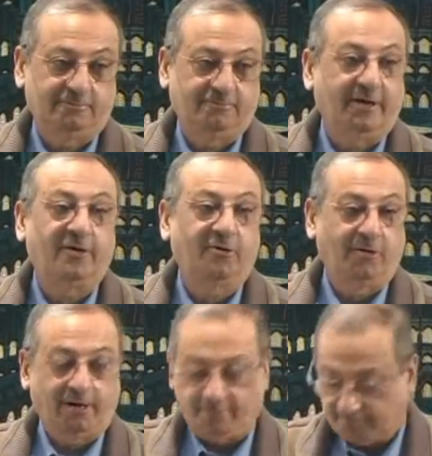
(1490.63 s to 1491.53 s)
Where do you
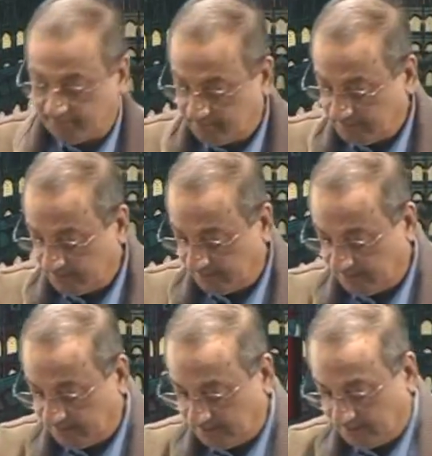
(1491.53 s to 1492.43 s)
live?
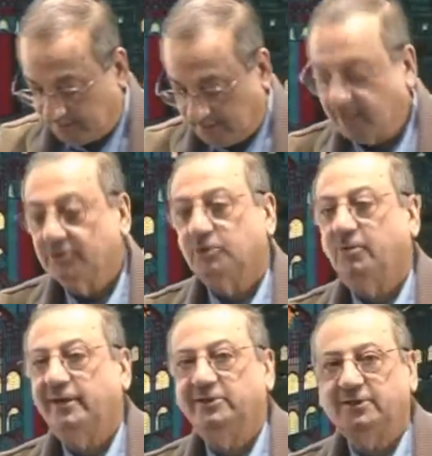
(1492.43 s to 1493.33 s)
So
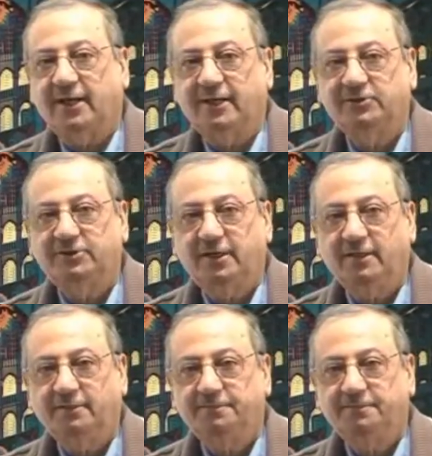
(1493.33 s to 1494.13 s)
what is the answer?